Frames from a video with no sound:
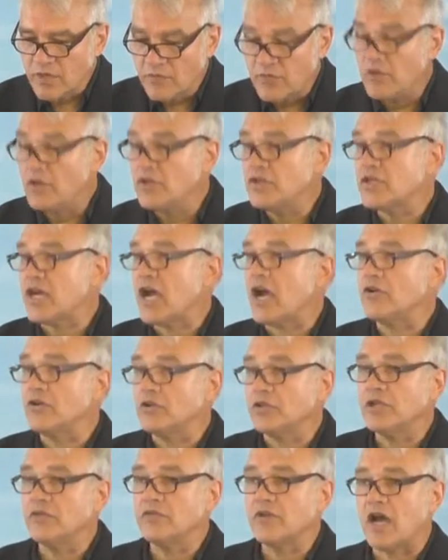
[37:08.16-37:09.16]
If you desire
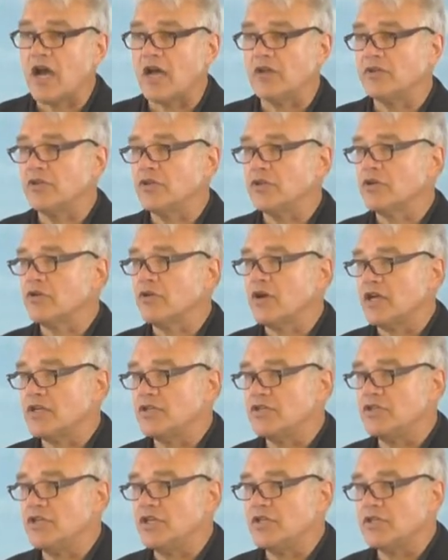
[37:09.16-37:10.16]
to live godly in
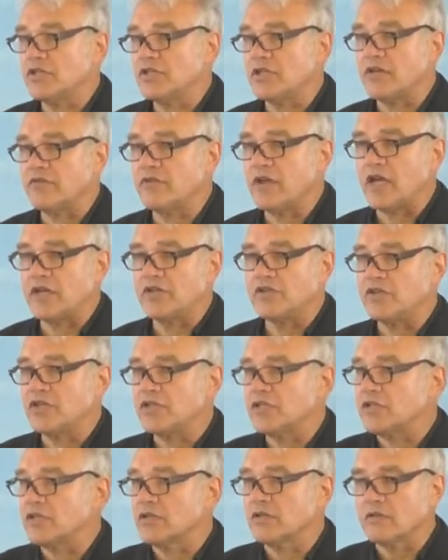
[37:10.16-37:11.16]
Christ Jesus, I've got
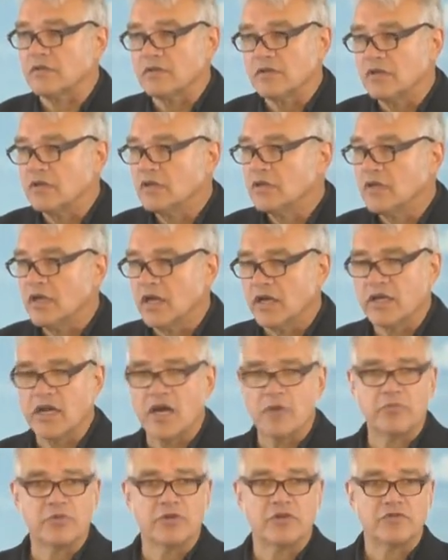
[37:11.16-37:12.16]
just a
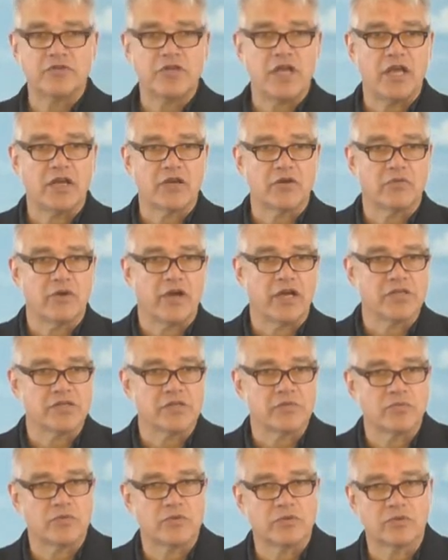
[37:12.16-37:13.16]
couple of
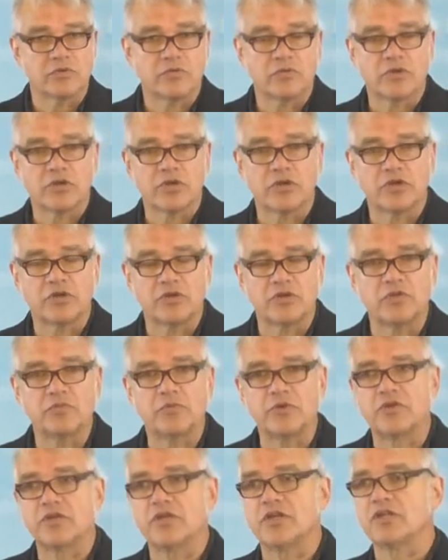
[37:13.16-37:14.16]
takeaways, and we'll conclude
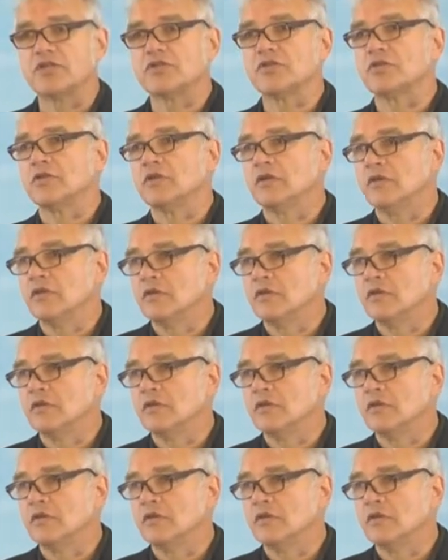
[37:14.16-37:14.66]
with this.